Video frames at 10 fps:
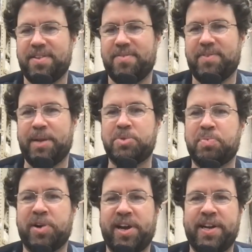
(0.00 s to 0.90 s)
My name is
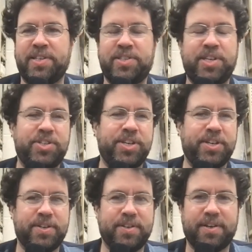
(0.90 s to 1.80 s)
Brad. I teach
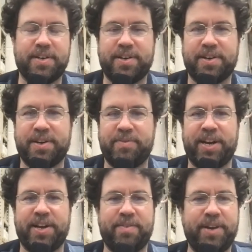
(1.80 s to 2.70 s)
here. I'm an
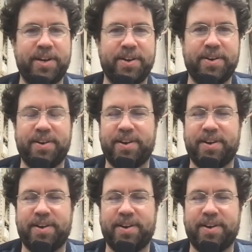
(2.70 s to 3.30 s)
animator.